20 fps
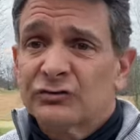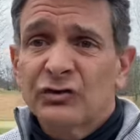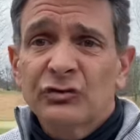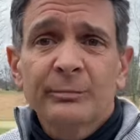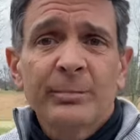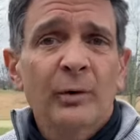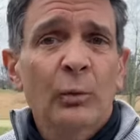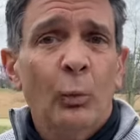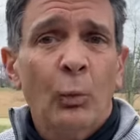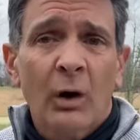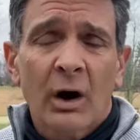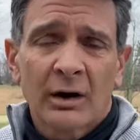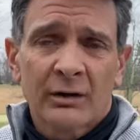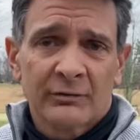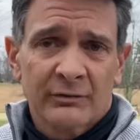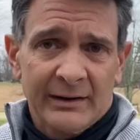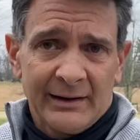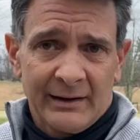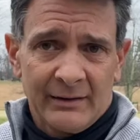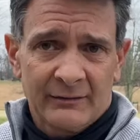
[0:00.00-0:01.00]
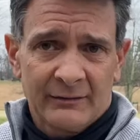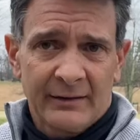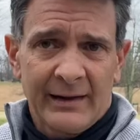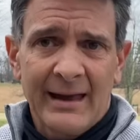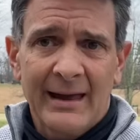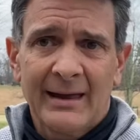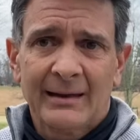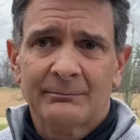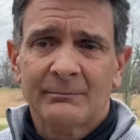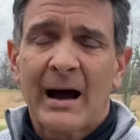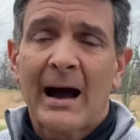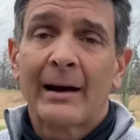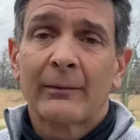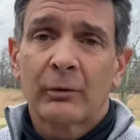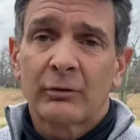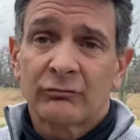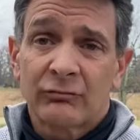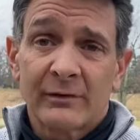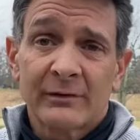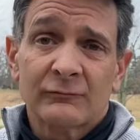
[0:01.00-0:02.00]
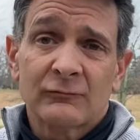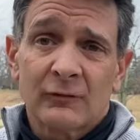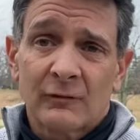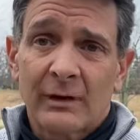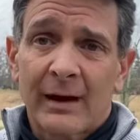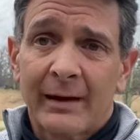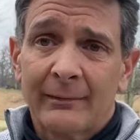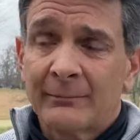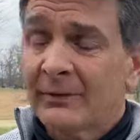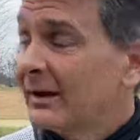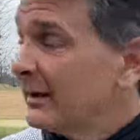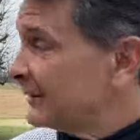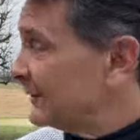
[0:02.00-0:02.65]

Just put water in it. And I would uh,